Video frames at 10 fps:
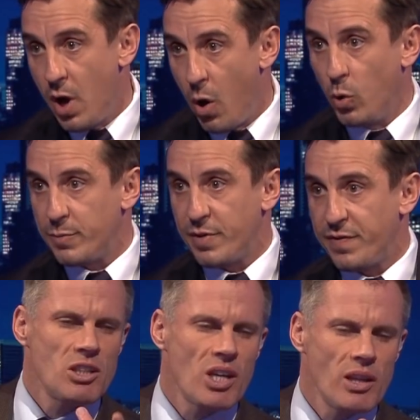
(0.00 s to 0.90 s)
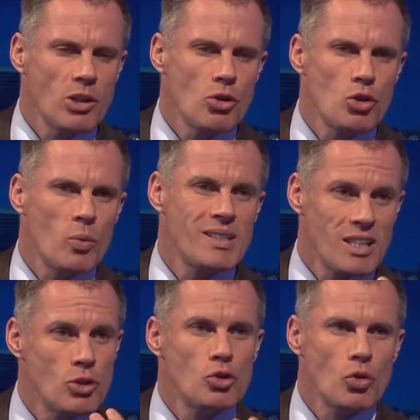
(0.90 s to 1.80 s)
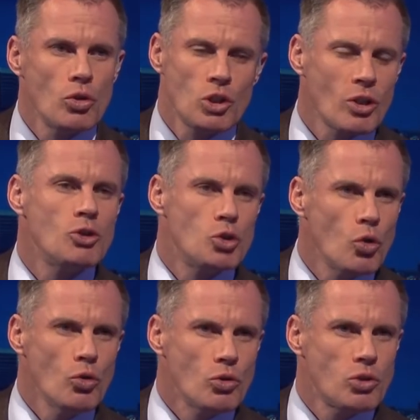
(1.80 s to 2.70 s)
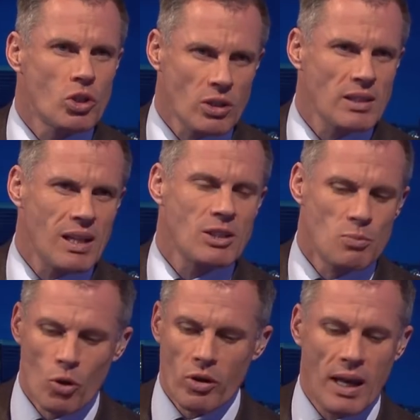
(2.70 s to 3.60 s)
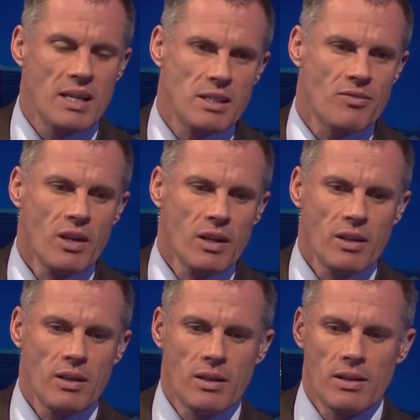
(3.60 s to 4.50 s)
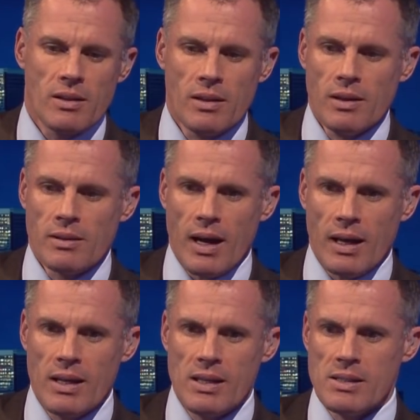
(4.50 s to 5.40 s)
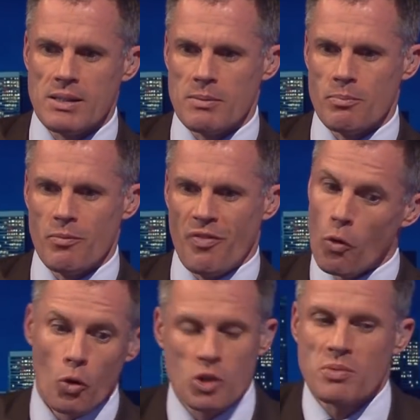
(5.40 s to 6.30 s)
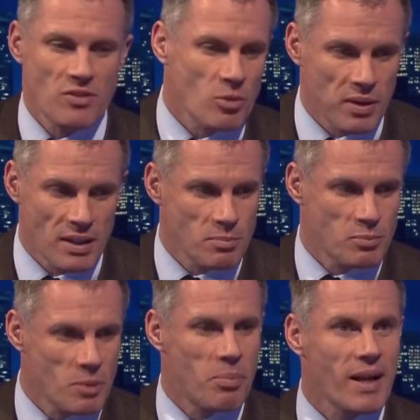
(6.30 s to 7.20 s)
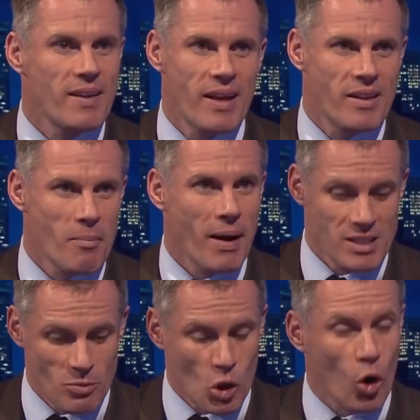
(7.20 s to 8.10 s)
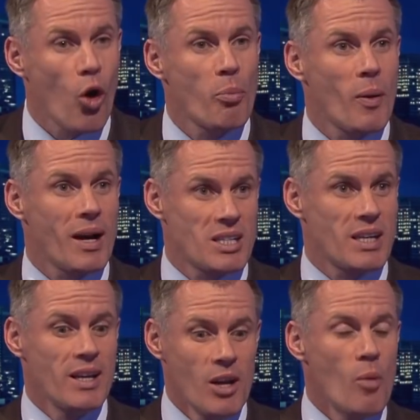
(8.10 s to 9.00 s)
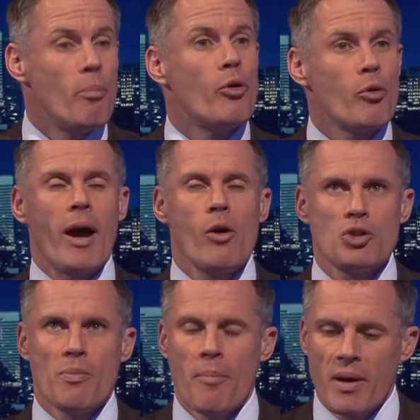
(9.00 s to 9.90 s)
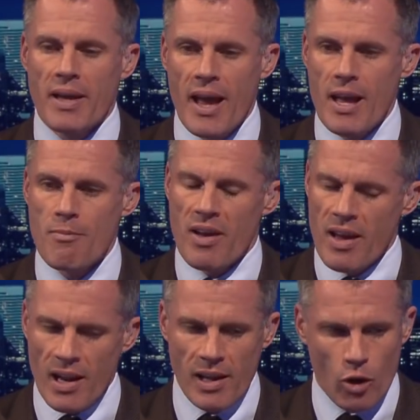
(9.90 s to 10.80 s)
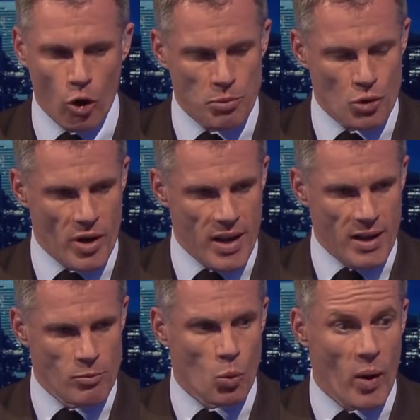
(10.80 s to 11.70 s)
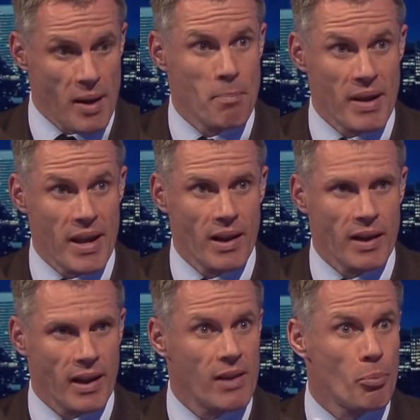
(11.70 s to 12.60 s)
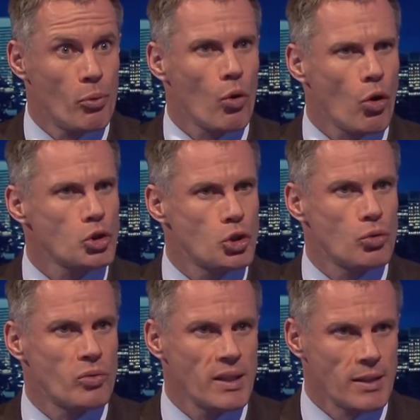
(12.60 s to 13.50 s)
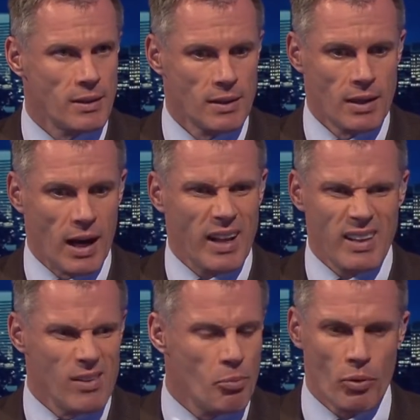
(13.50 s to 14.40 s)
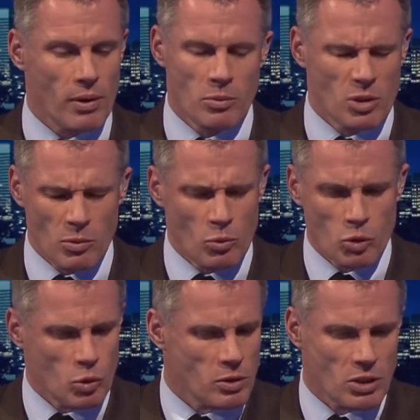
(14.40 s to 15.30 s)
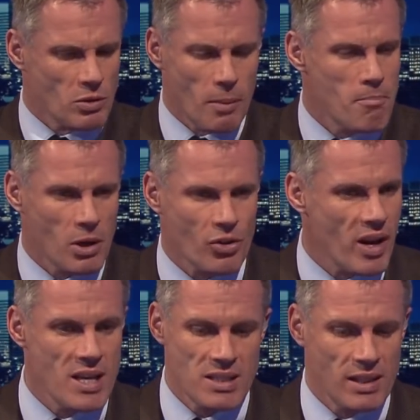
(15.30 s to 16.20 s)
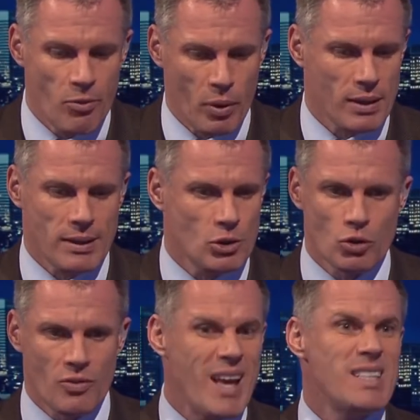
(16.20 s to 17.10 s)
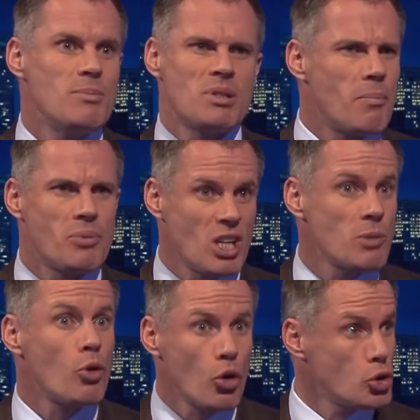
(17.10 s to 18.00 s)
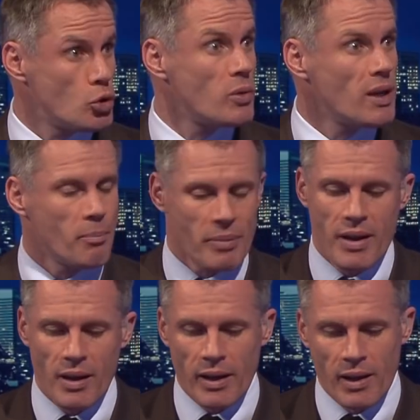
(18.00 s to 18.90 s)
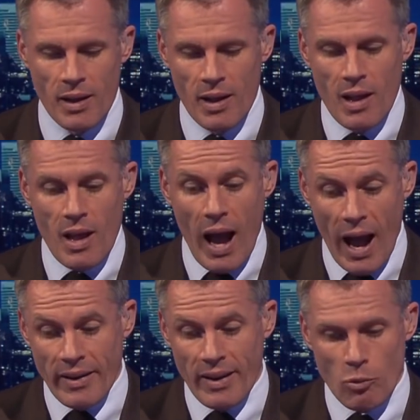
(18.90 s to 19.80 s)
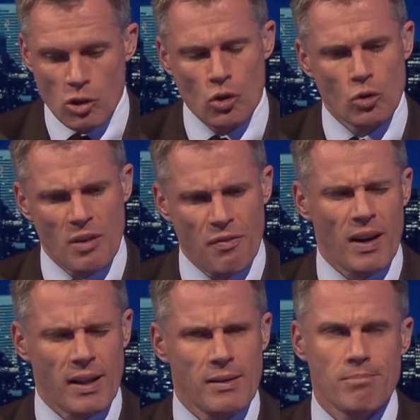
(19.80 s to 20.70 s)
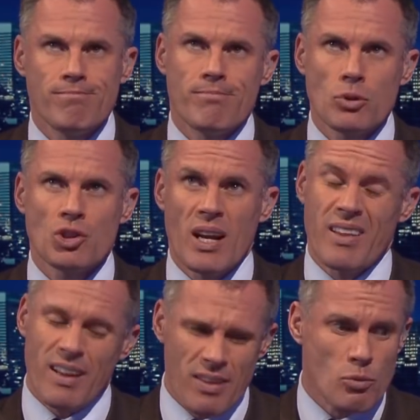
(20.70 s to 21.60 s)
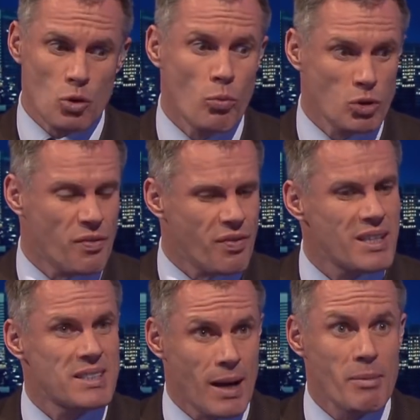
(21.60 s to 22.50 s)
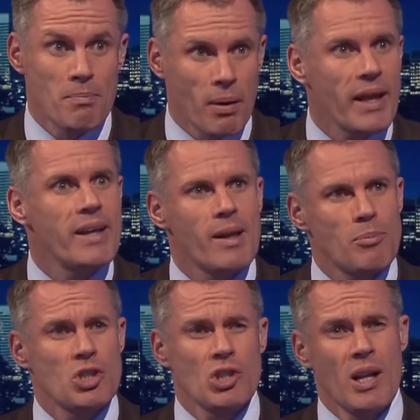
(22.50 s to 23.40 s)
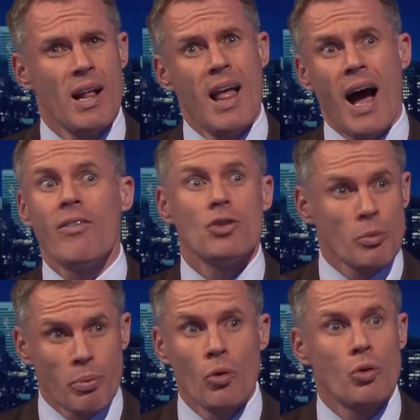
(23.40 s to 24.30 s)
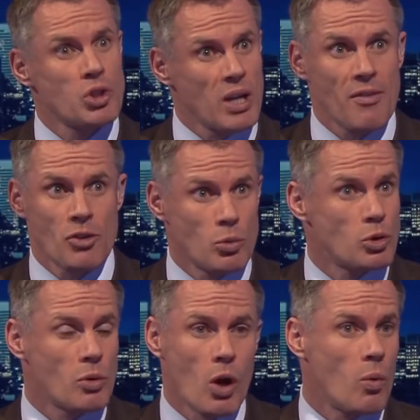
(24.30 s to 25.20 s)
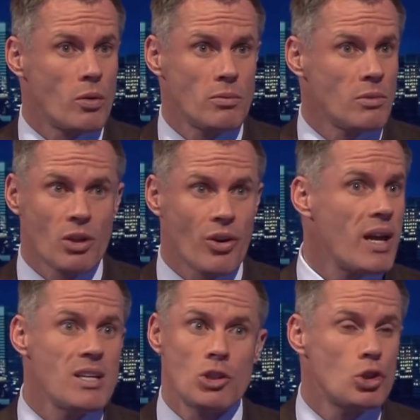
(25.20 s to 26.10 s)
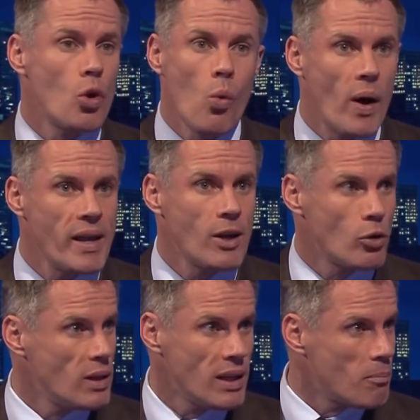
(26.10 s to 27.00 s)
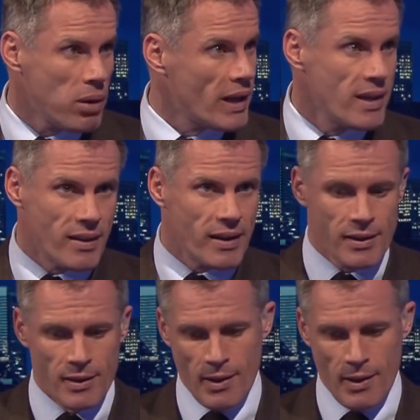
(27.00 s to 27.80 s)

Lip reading: You're saying it, you're saying you use the word indulge, not indulge, because that's more a case of that he's forced himself to play there. And the manager, it was Klopp who actually put him. I always remember a game early in Klopp's reign. It was away at Burnley, and Liverpool lost 2-0. And I think Liverpool, it was a crazy. Liverpool had like sort of 80% possession, but lost 2-0 at Burnley. And that was sort of, it felt like, I'm just trying to think. I think it was almost the first time he'd played in that position. And the supporters afterwards were going crazy. There's no way he can play there.